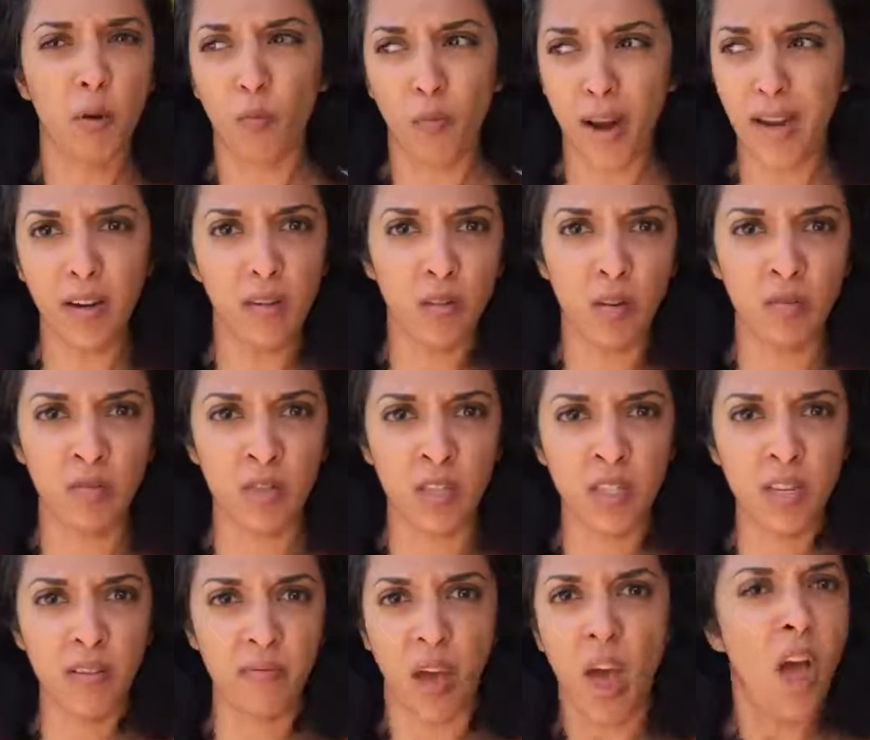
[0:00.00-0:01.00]
or write our own
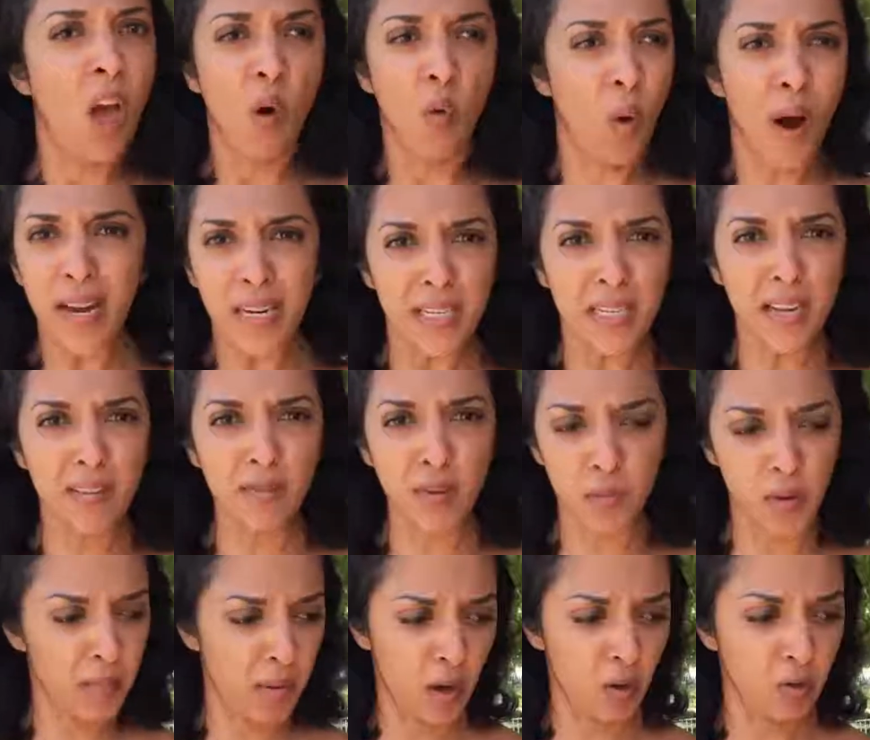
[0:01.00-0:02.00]
stuff? Why does it have to
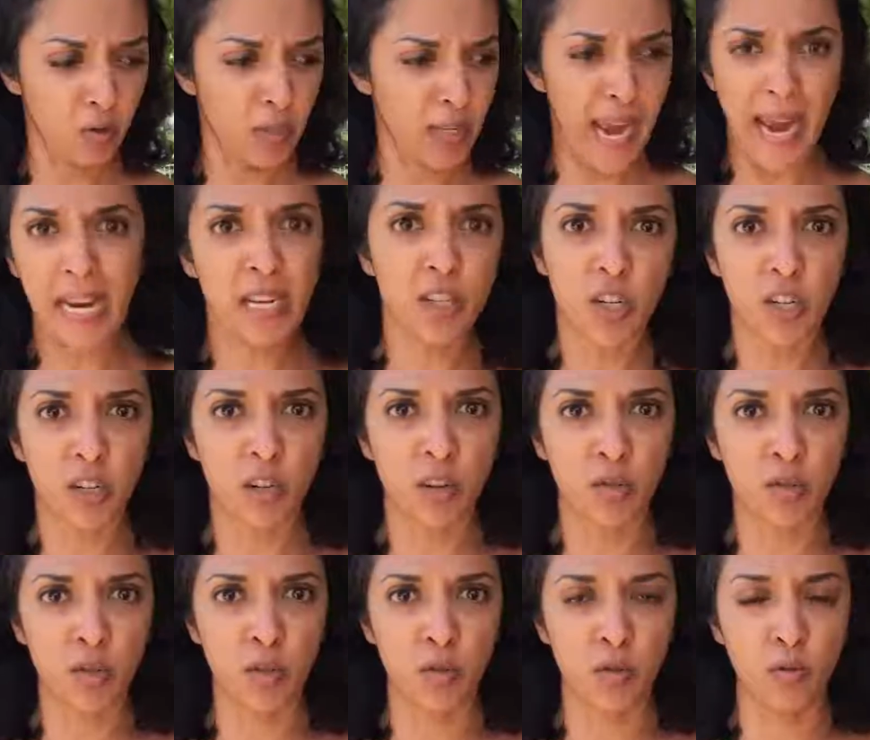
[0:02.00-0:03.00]
be about whose agent
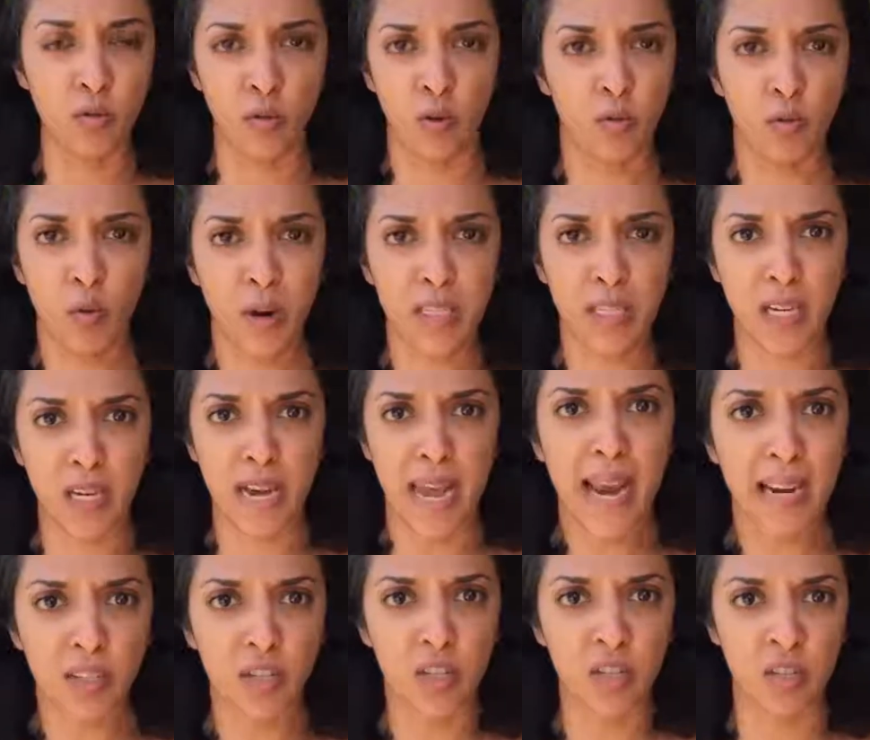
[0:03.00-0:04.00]
knows who or who has
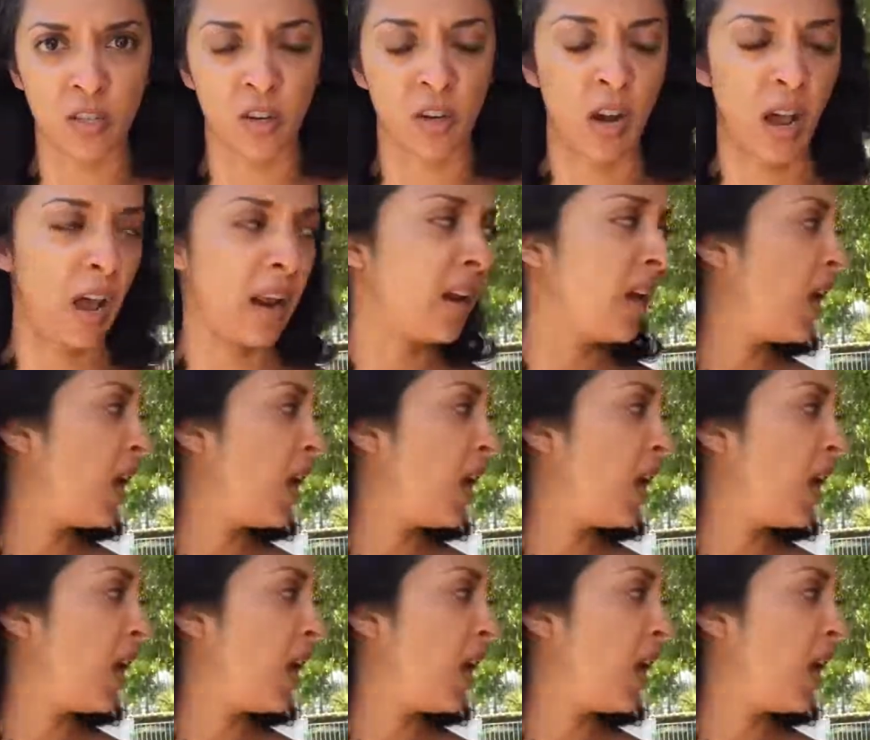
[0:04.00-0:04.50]
connections or not?